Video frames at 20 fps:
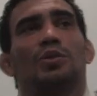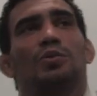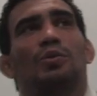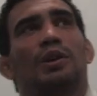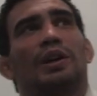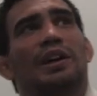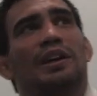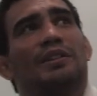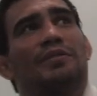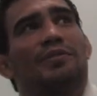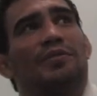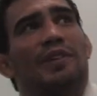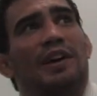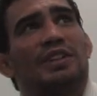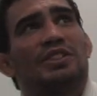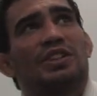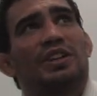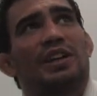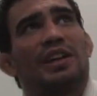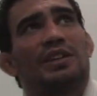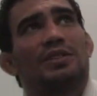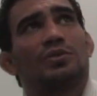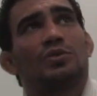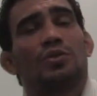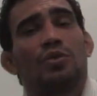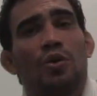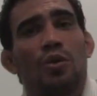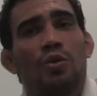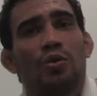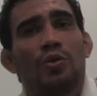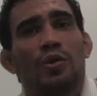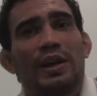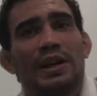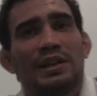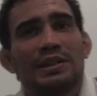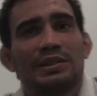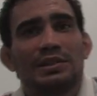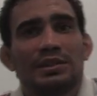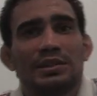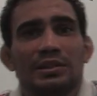when I fight against Kron
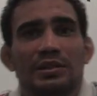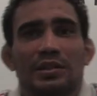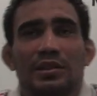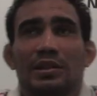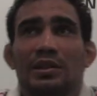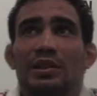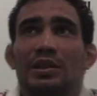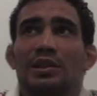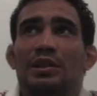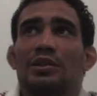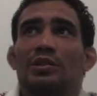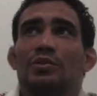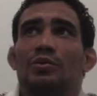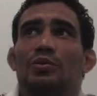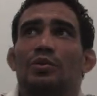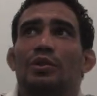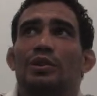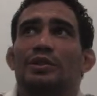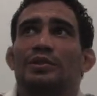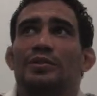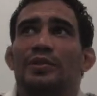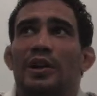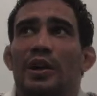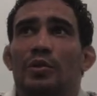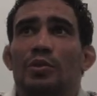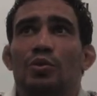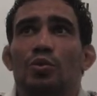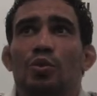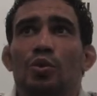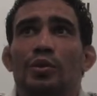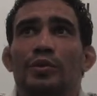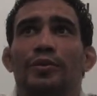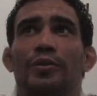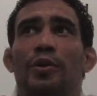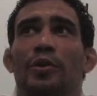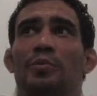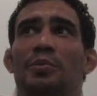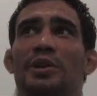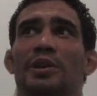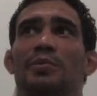Gracie was very good
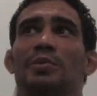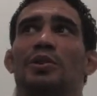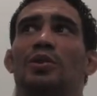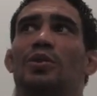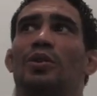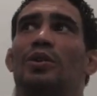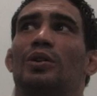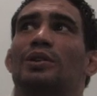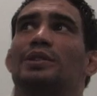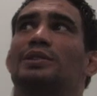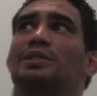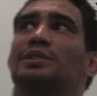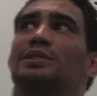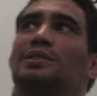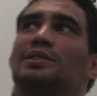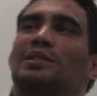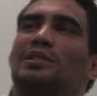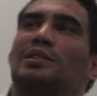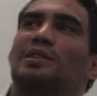for me because